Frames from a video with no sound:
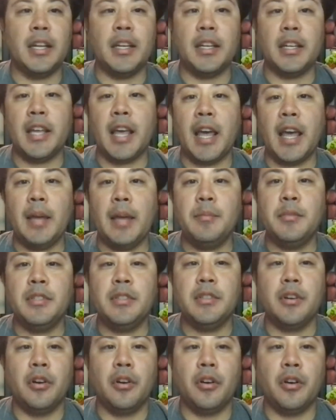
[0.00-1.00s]
then
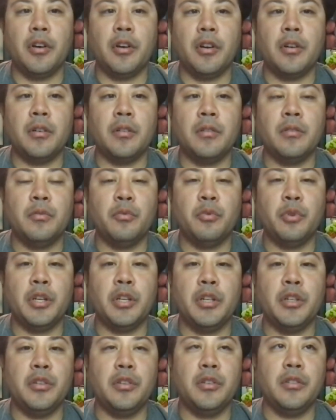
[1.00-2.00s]
games are
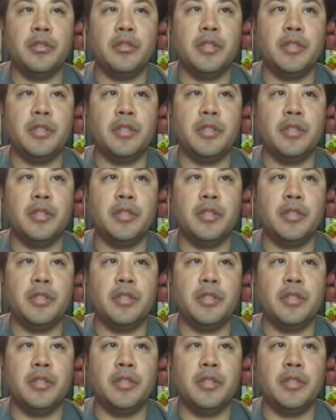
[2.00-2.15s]
we